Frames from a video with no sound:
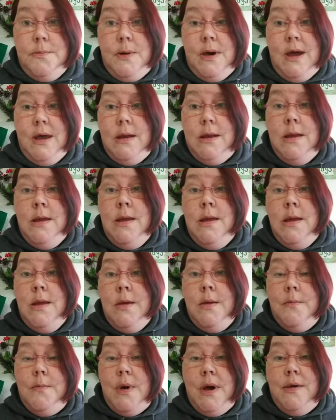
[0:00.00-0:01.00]
But
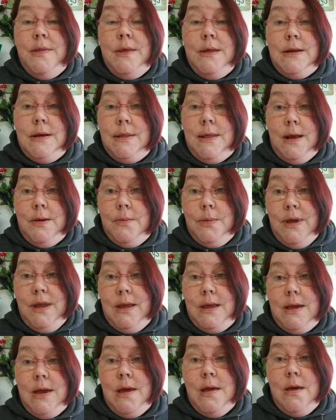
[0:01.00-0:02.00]
by the end of that
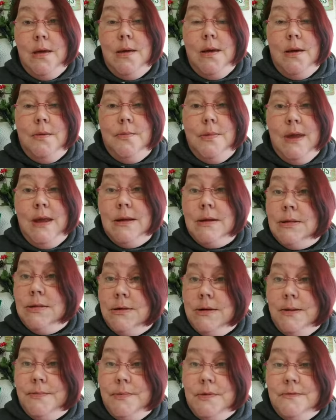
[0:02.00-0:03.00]
week, they had
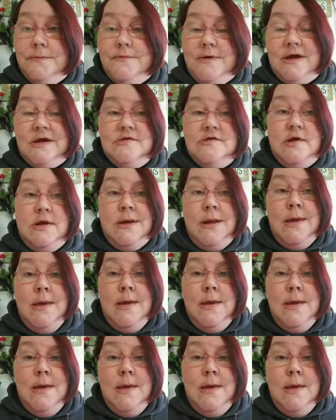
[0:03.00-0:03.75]
cleared up the infection.